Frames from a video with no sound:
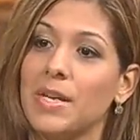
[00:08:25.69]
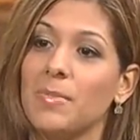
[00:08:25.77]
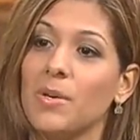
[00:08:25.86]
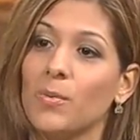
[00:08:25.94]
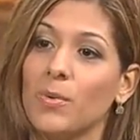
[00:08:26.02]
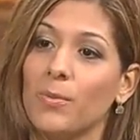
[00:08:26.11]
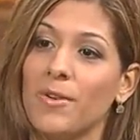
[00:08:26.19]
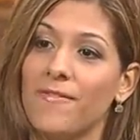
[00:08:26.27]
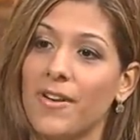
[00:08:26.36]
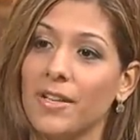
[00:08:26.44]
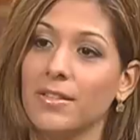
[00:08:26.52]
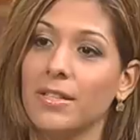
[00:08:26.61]
but when we
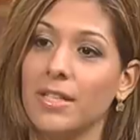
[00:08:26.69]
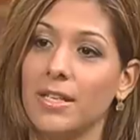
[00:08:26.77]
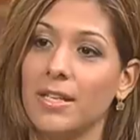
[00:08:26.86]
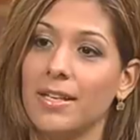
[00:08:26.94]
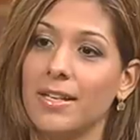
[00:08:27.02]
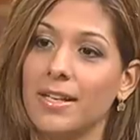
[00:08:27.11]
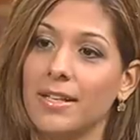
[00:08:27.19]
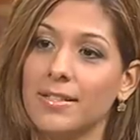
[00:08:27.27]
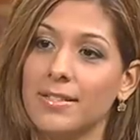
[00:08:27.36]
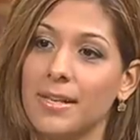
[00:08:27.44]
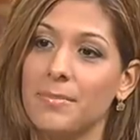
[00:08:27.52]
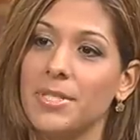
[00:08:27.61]
finally
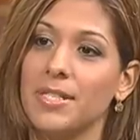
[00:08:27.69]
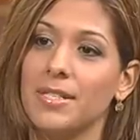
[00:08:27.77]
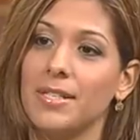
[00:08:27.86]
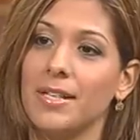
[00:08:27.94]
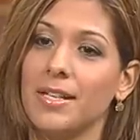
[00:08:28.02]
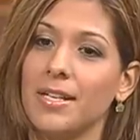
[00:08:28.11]
accepted